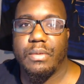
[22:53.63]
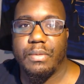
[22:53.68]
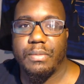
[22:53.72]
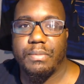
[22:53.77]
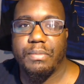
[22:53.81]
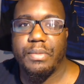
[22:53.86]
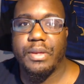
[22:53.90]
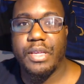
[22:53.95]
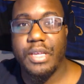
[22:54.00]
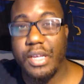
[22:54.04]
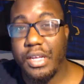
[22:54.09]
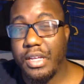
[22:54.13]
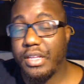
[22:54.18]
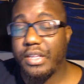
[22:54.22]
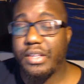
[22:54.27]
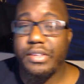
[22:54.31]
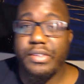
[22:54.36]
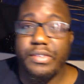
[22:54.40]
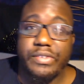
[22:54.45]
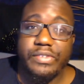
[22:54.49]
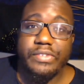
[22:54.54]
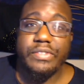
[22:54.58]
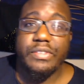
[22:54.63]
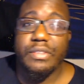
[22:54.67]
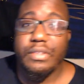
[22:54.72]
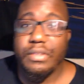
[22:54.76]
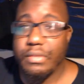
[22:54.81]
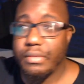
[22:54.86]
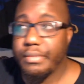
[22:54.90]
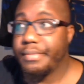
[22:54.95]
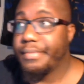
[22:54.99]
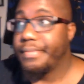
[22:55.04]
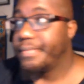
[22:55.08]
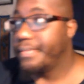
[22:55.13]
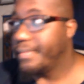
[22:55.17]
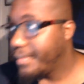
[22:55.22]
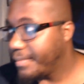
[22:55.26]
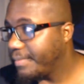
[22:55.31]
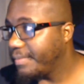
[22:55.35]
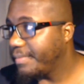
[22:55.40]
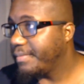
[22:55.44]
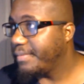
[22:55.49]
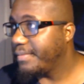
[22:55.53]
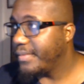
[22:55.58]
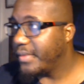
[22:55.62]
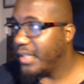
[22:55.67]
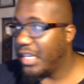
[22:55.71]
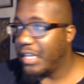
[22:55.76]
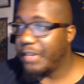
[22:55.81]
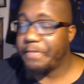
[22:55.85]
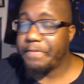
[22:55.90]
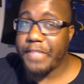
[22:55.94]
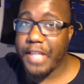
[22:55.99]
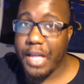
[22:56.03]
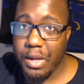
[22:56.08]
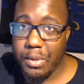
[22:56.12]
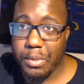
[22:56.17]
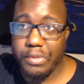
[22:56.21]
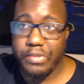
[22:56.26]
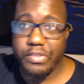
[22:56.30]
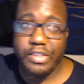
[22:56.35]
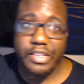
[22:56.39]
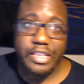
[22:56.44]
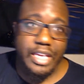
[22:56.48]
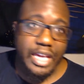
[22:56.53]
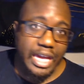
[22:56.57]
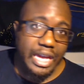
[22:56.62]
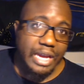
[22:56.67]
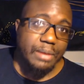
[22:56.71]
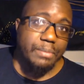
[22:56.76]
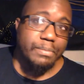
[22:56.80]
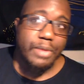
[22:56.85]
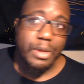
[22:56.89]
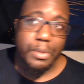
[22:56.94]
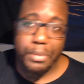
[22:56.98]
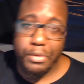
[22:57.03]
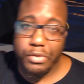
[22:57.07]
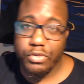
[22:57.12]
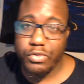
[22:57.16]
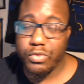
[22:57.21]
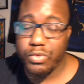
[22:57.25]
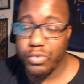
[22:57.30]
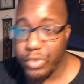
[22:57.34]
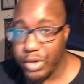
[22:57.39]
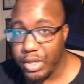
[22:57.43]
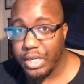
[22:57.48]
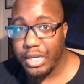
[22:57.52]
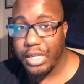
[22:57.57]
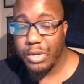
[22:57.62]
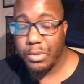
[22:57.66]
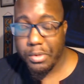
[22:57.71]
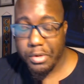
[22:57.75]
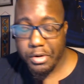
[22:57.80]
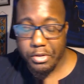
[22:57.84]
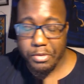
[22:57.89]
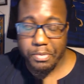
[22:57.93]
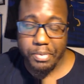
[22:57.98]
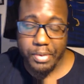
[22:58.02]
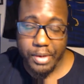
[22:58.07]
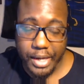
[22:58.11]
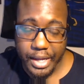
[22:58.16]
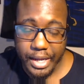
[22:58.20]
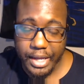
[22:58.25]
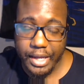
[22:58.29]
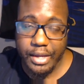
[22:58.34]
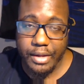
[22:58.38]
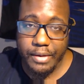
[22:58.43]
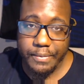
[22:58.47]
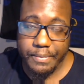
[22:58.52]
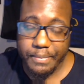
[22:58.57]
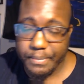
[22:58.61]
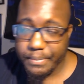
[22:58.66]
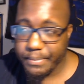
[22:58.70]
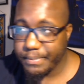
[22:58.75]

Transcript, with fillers: Because if that was a game that was really worth playing,